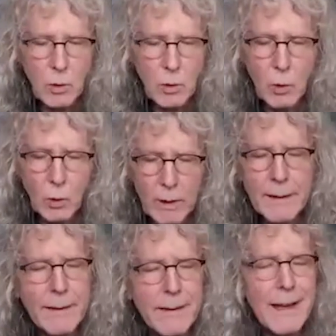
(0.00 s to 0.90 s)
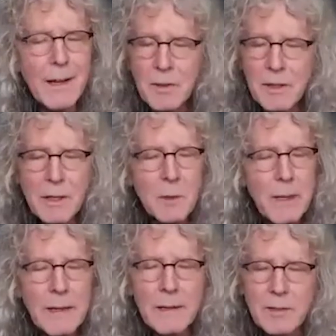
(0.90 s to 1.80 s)
way down in
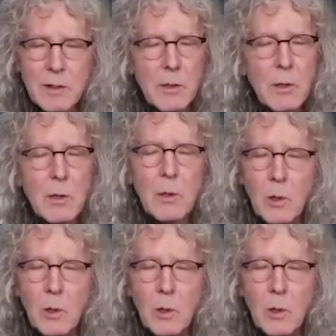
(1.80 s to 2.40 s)
Mexico,